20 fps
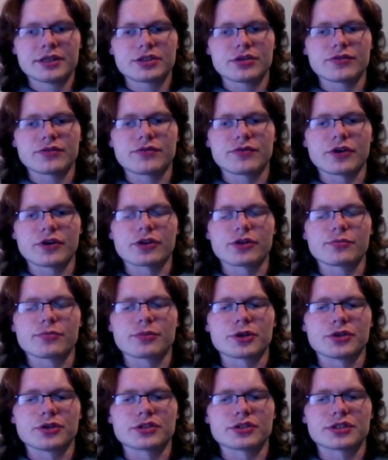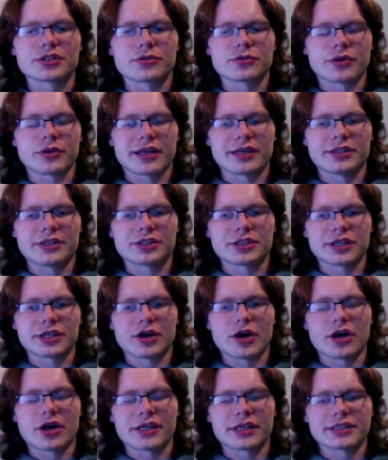to further boost the range
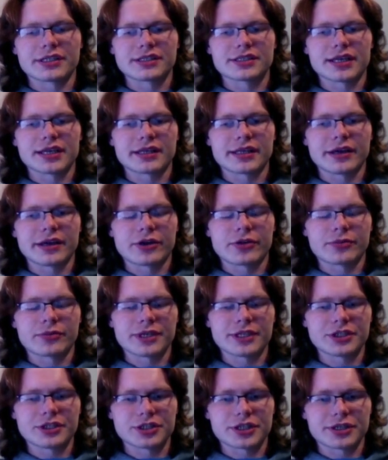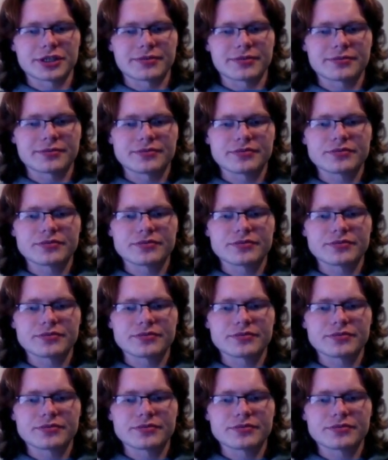and audience that they are reaching.